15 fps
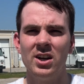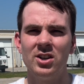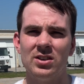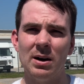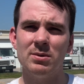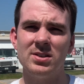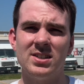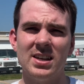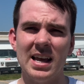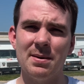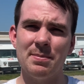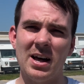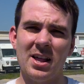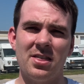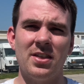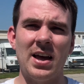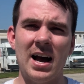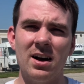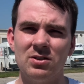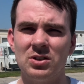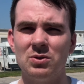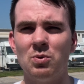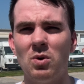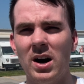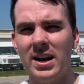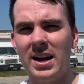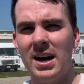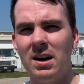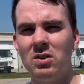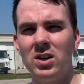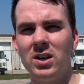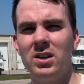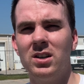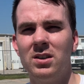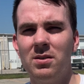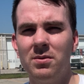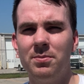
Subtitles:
So I would say about 1,000 watt hour